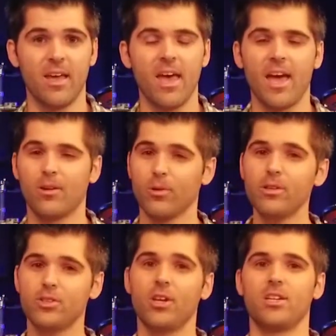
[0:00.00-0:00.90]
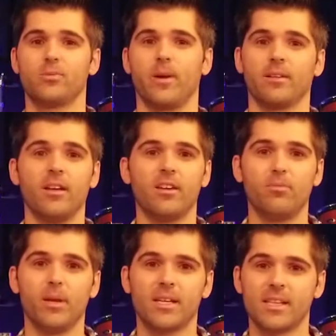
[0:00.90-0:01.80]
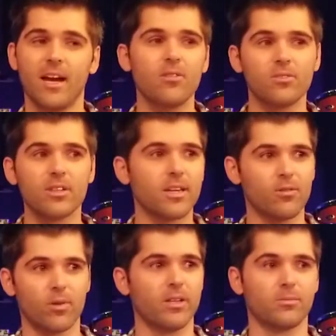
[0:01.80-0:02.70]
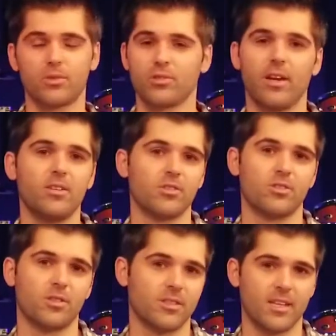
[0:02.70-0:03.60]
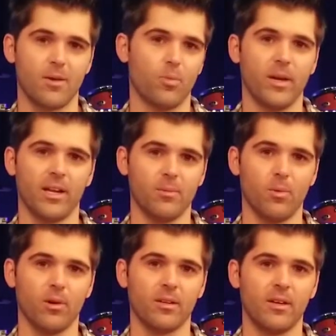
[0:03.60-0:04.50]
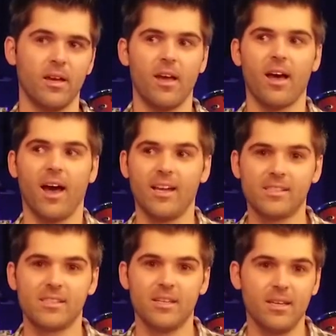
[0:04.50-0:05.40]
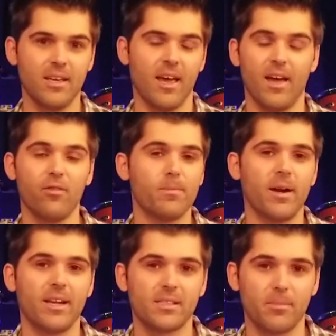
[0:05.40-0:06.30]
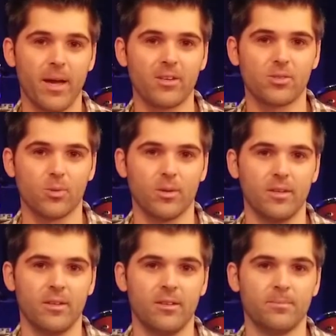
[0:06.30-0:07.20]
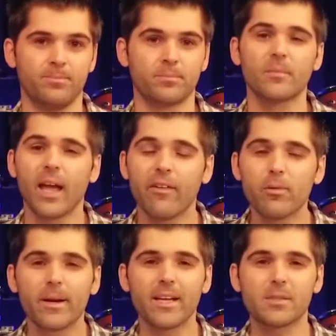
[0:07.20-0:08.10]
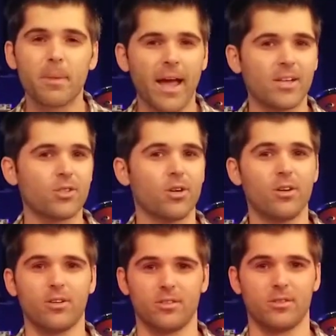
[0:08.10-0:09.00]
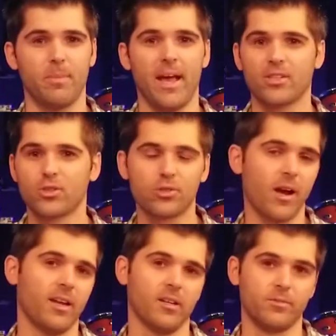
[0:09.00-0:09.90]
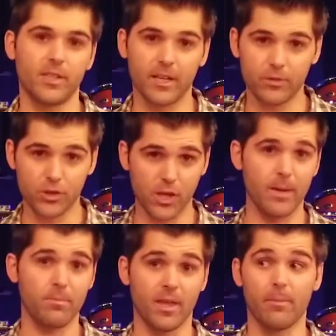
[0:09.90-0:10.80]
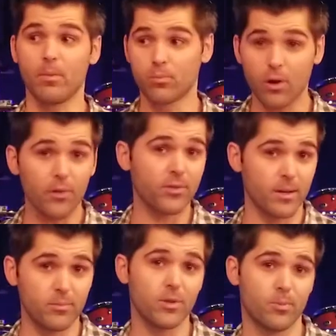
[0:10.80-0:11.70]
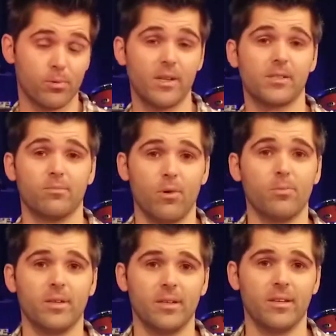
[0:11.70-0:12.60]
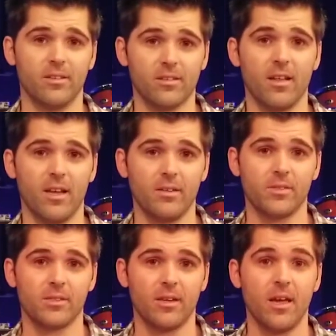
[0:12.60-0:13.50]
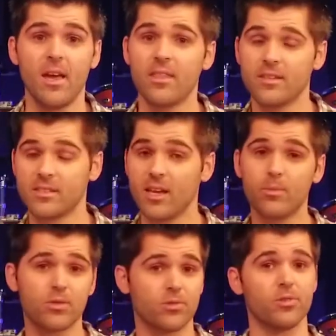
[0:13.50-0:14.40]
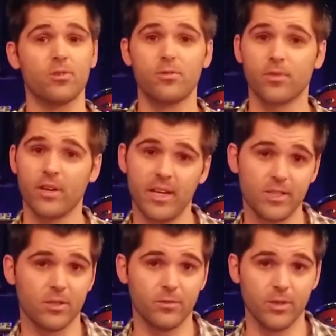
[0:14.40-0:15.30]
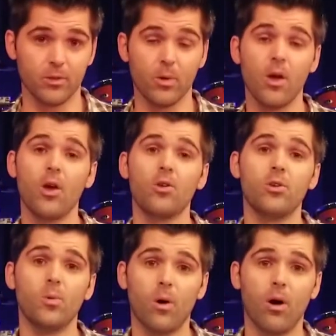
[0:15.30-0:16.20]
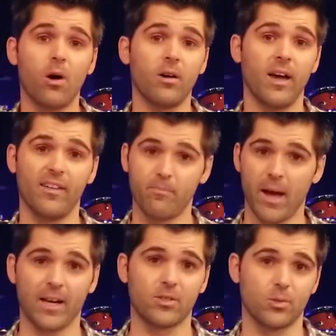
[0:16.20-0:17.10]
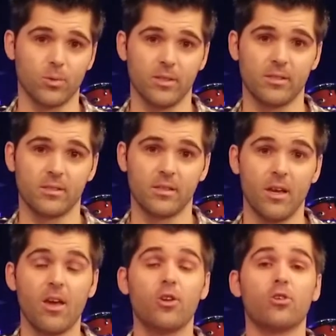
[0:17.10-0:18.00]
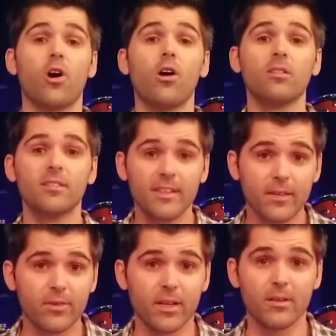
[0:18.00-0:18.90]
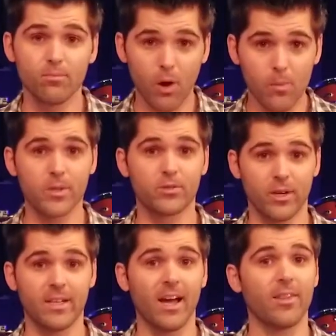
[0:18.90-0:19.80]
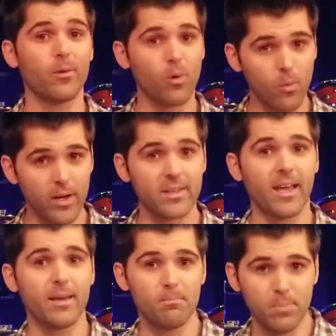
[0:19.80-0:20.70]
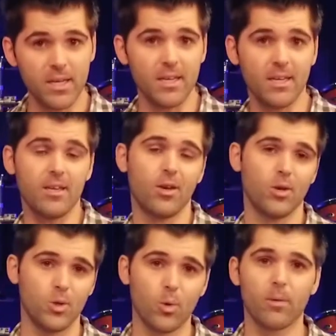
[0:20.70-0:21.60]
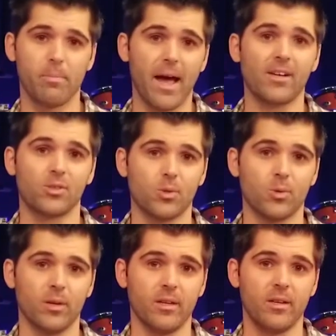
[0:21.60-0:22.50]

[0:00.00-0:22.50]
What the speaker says: And it really changed my life because I don't look at random strangers the same way anymore. I see everybody has a backstory. Everybody has past hurts, past triumphs that have shaped them and brought them to the present moment in their lives. The same is true for each of you. You all have backstories. You're all living moments right now that will one day be your backstory.